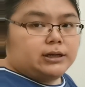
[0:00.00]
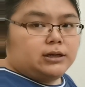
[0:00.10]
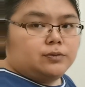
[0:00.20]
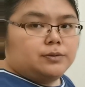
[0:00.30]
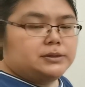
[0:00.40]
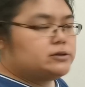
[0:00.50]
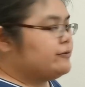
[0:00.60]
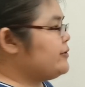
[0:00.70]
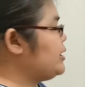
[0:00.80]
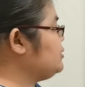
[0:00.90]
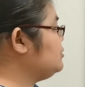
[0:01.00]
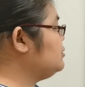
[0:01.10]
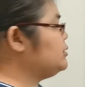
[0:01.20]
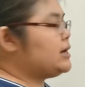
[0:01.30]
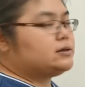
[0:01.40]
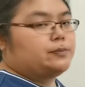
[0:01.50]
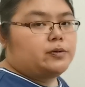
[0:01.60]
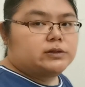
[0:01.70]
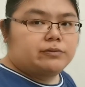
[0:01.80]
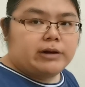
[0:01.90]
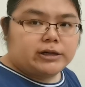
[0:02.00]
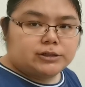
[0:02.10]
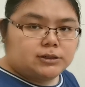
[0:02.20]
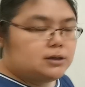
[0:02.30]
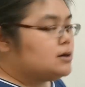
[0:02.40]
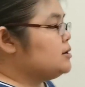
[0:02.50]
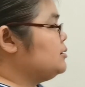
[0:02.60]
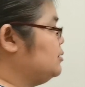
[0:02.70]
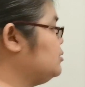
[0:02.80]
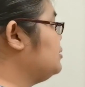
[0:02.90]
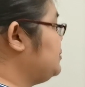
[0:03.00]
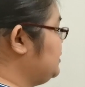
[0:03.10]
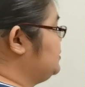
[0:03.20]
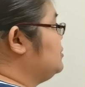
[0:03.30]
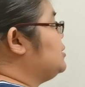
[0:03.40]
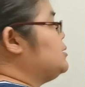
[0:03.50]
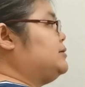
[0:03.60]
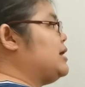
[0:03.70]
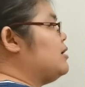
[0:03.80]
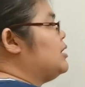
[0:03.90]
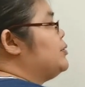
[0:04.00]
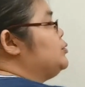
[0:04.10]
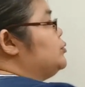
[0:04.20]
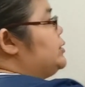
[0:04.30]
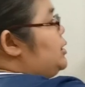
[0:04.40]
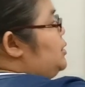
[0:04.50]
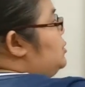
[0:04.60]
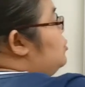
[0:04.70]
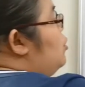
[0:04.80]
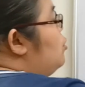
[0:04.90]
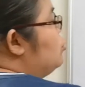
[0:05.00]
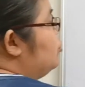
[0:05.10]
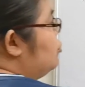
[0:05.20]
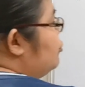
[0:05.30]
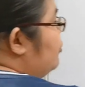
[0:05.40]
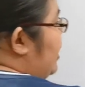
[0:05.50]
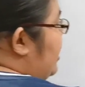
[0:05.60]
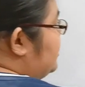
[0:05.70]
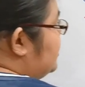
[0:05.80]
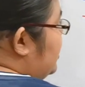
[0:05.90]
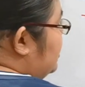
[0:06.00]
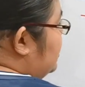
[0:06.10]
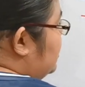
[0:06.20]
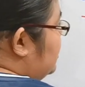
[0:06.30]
Okay, what means the final as a positive direction? Okay, means now I want to go to right hand side.